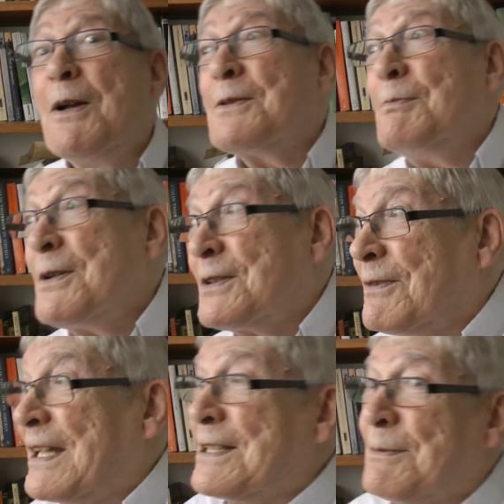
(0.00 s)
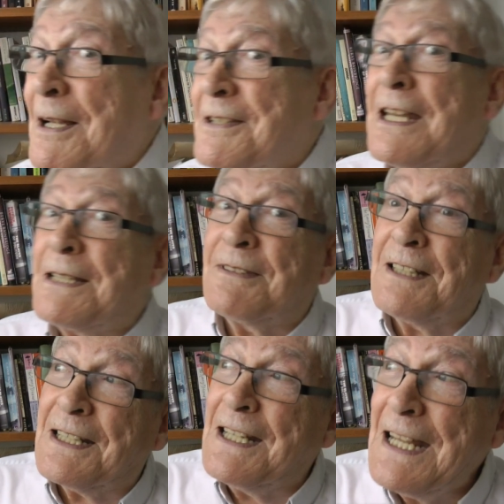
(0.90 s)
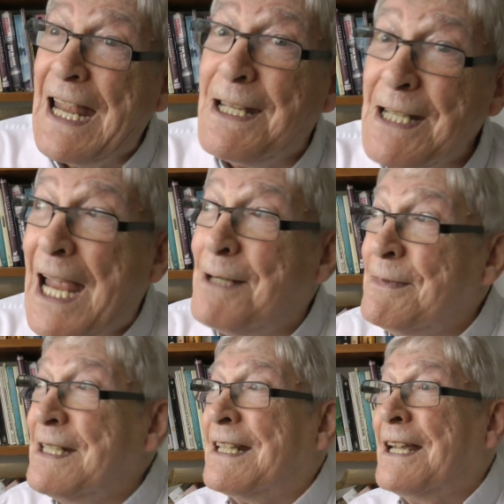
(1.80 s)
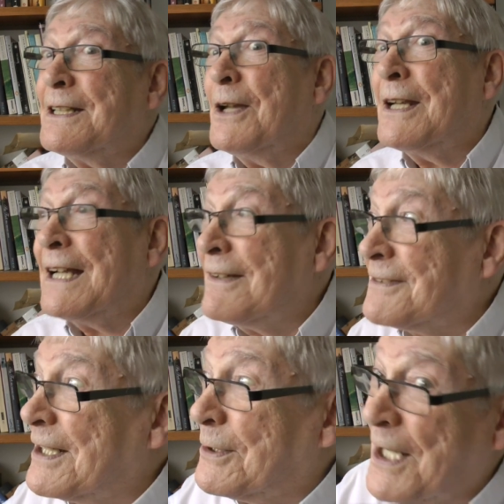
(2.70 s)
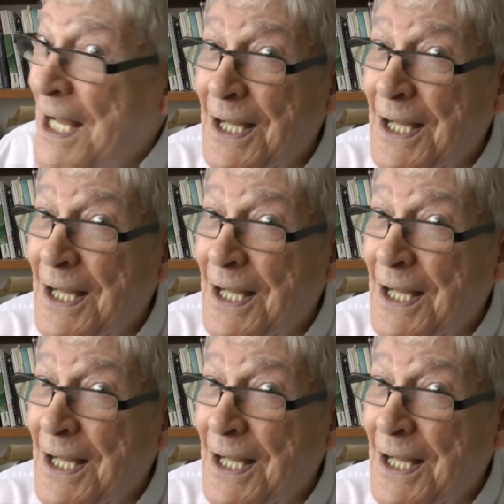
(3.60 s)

most most of things about sex was, had had me get going. I had to,